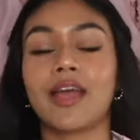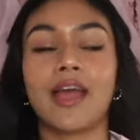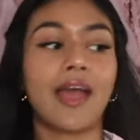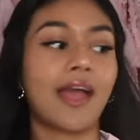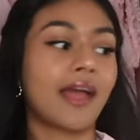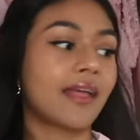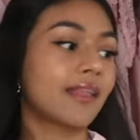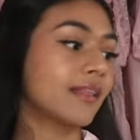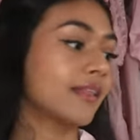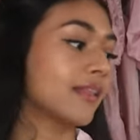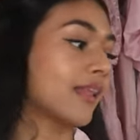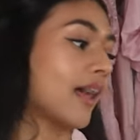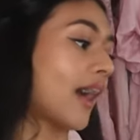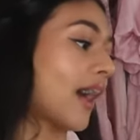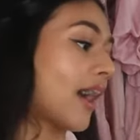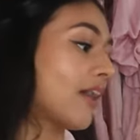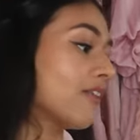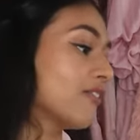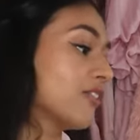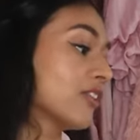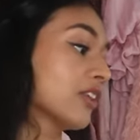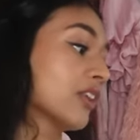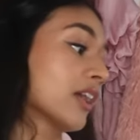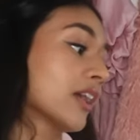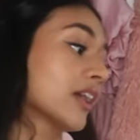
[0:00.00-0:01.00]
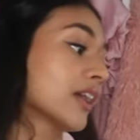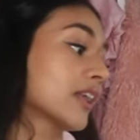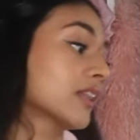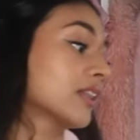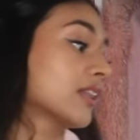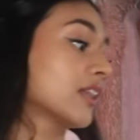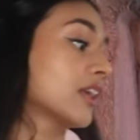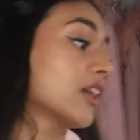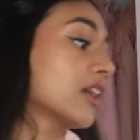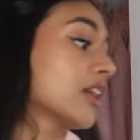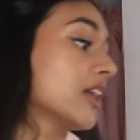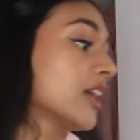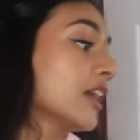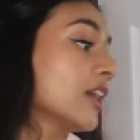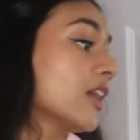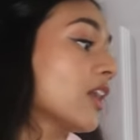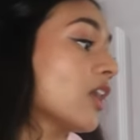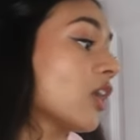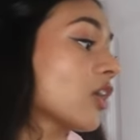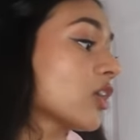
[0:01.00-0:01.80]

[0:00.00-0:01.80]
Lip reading: and I feel like they